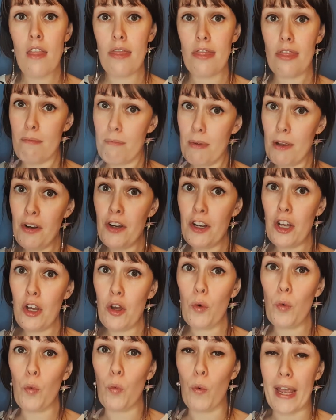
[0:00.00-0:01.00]
The mirror
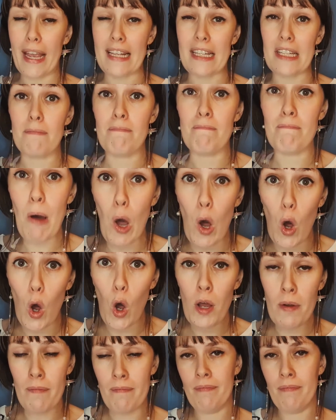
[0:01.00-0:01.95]
weighs more